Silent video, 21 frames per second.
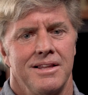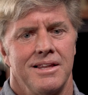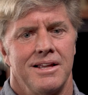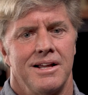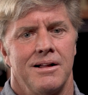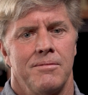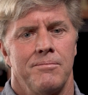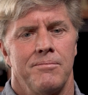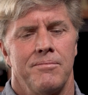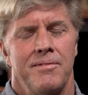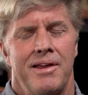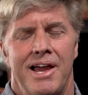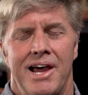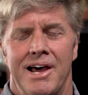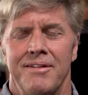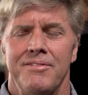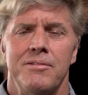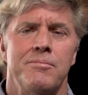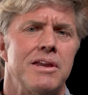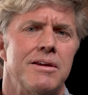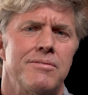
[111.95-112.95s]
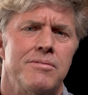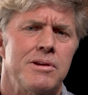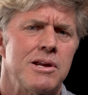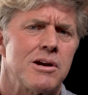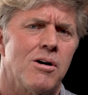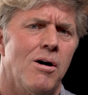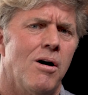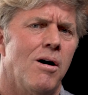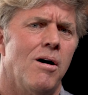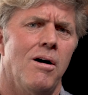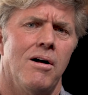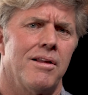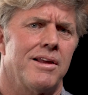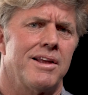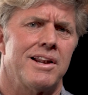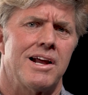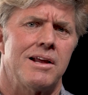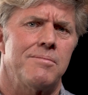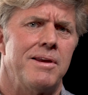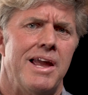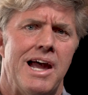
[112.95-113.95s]
have them give me a call,
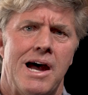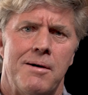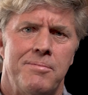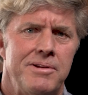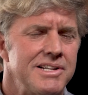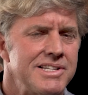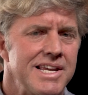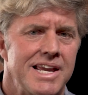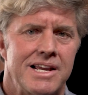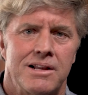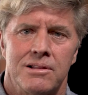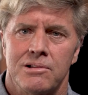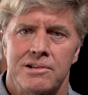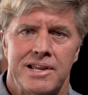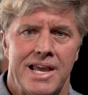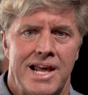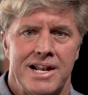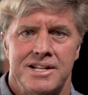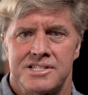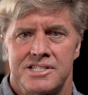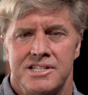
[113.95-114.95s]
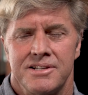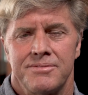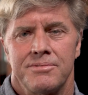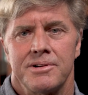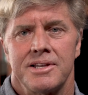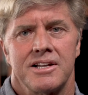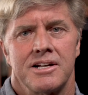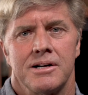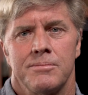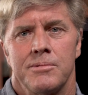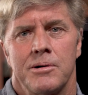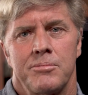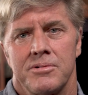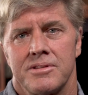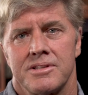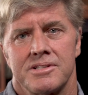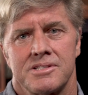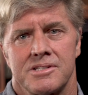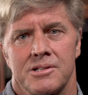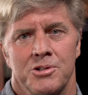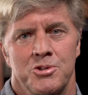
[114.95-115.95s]
and I'd be happy to take a look at it and see if we can come up
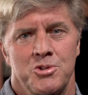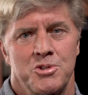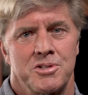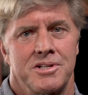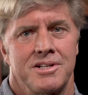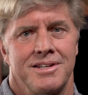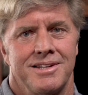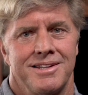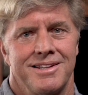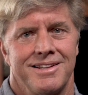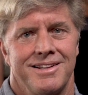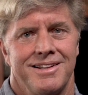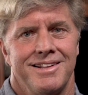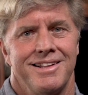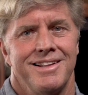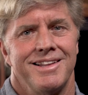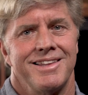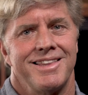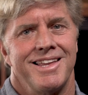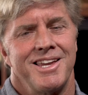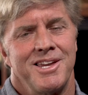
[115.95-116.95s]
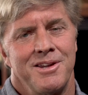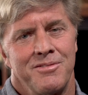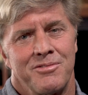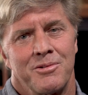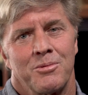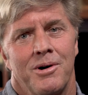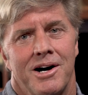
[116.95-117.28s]
with a solution. Thank you for